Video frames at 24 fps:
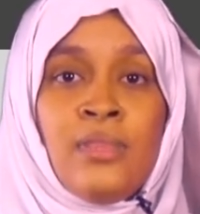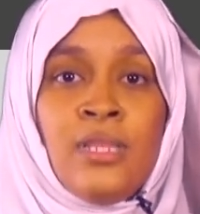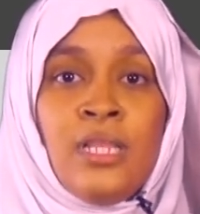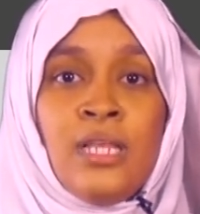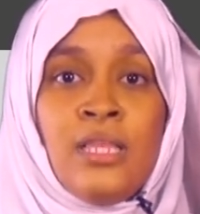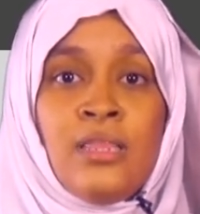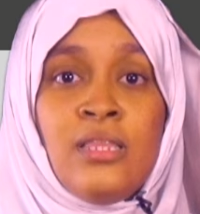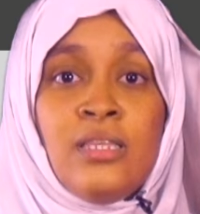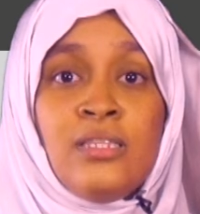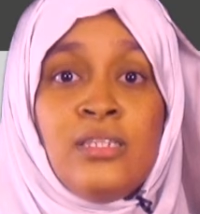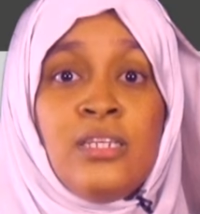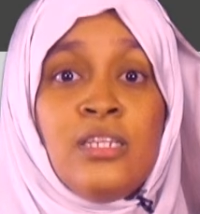
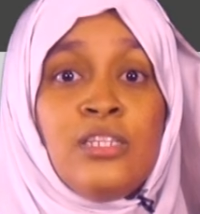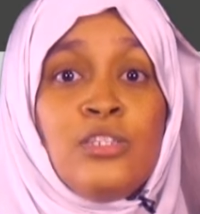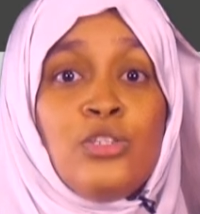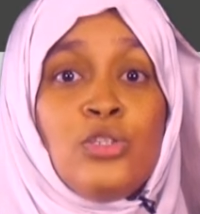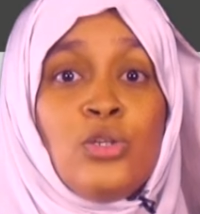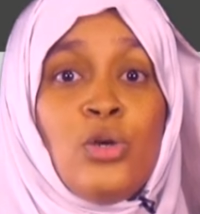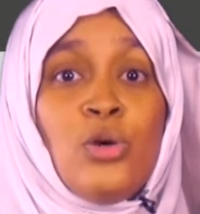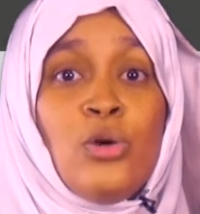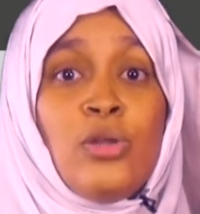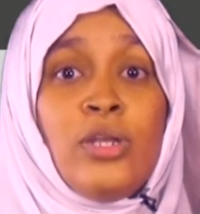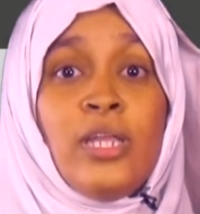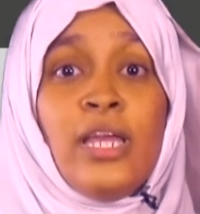This is
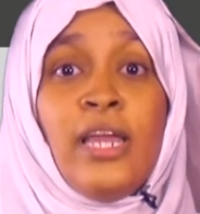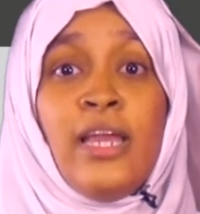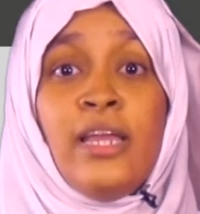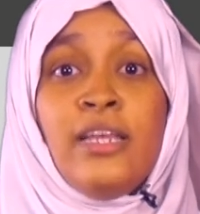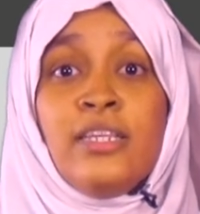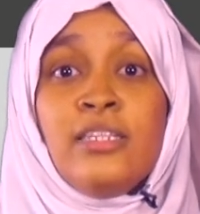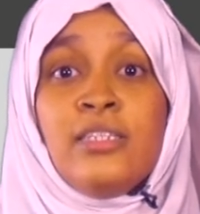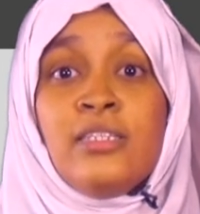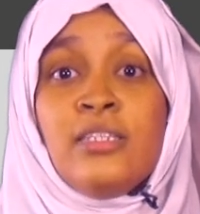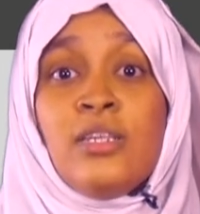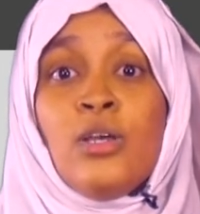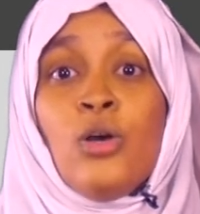known
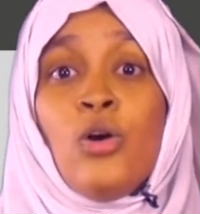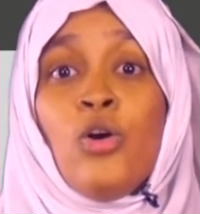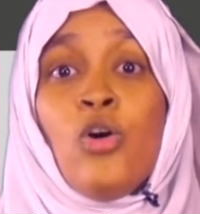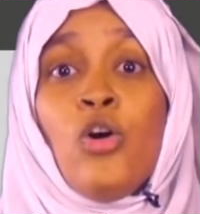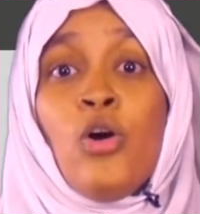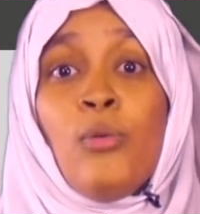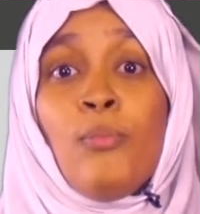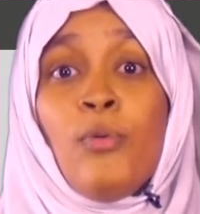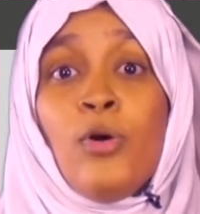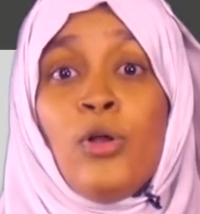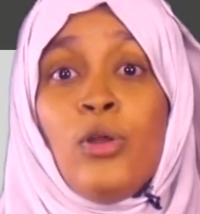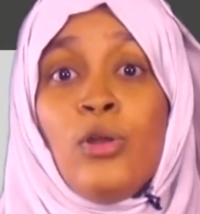as
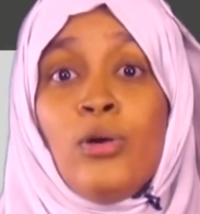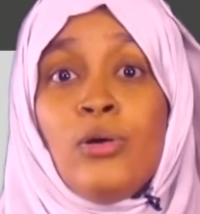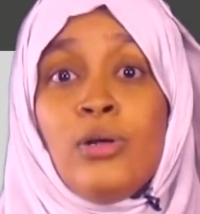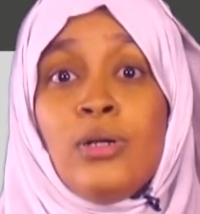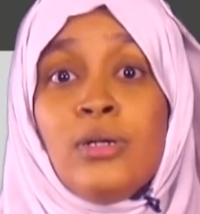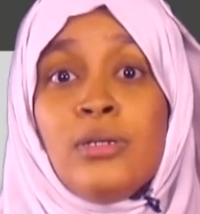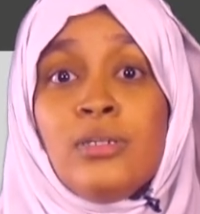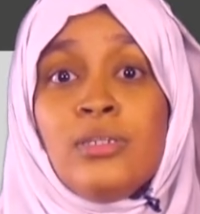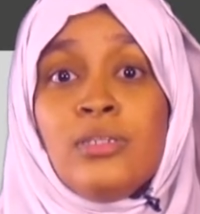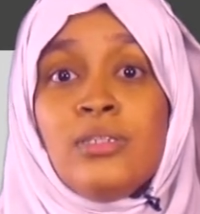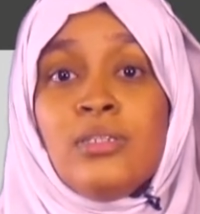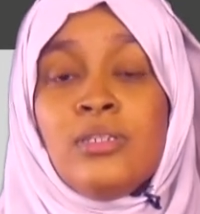
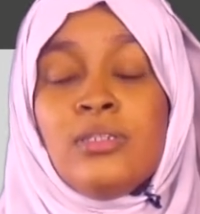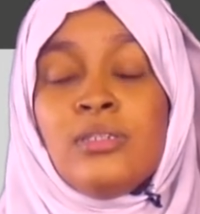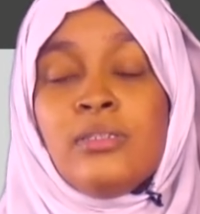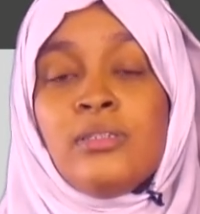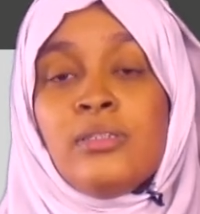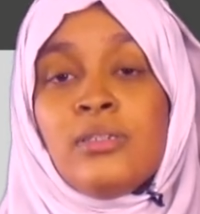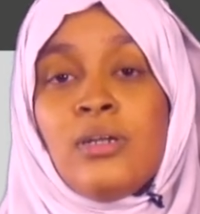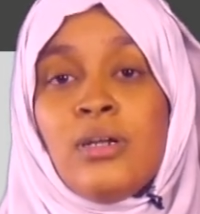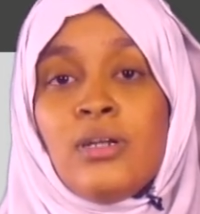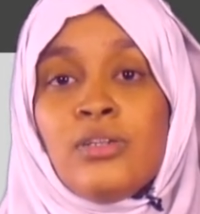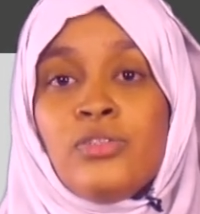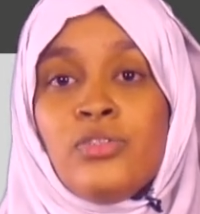homologous
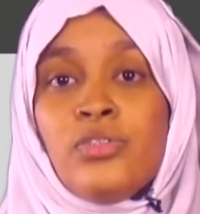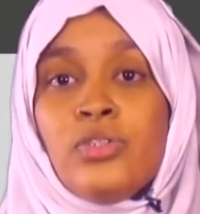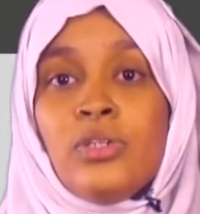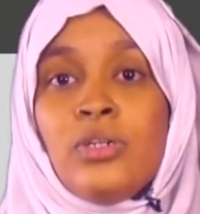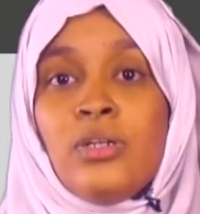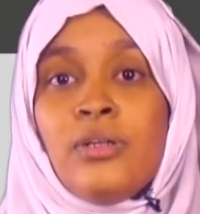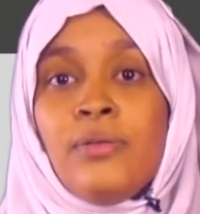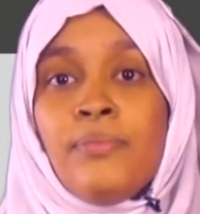structure.